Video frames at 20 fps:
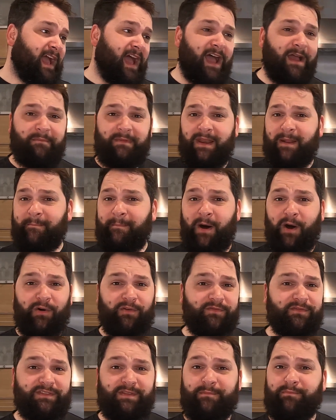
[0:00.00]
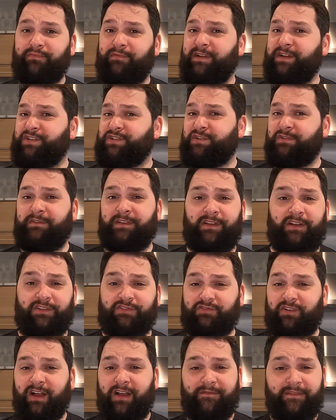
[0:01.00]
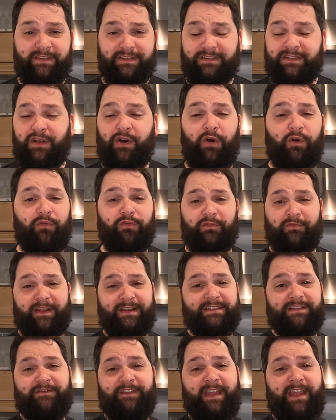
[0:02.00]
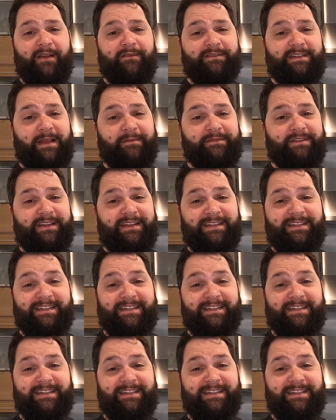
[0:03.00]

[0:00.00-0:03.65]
Le Mans and British touring car drivers and all the rest of it. It was absolutely